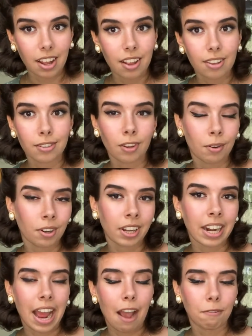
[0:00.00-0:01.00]
So you're gonna
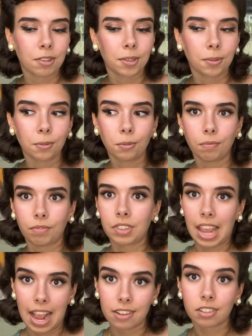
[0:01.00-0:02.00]
have to
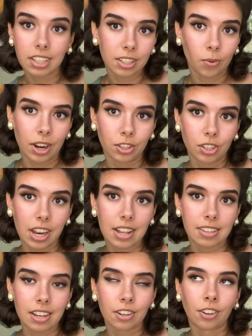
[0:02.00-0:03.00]
answer these questions,
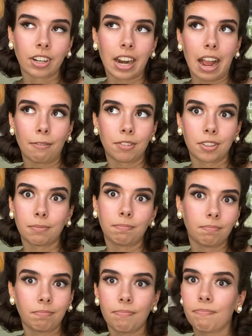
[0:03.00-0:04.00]
and you're gonna have to
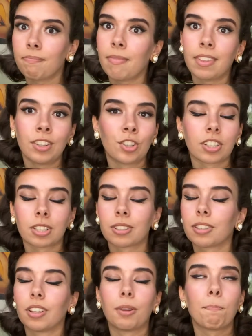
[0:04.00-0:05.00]
just
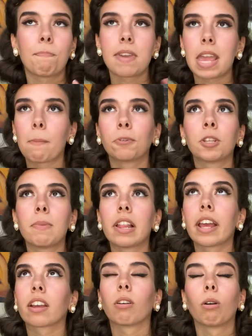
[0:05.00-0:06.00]
be able to be
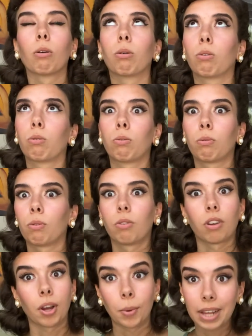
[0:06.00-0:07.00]
like,
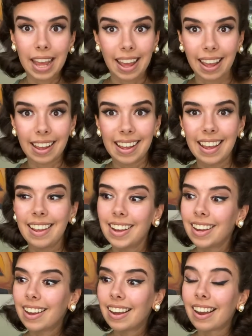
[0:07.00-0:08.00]
okay,
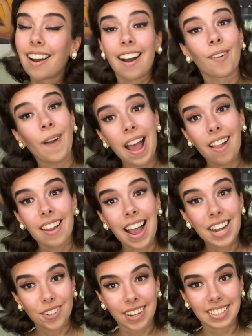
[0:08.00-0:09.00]
well, I
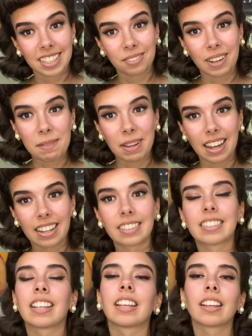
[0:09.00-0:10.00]
dress this way because,
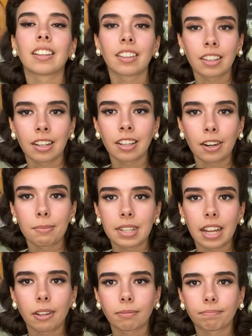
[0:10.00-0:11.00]
you know what I'm saying?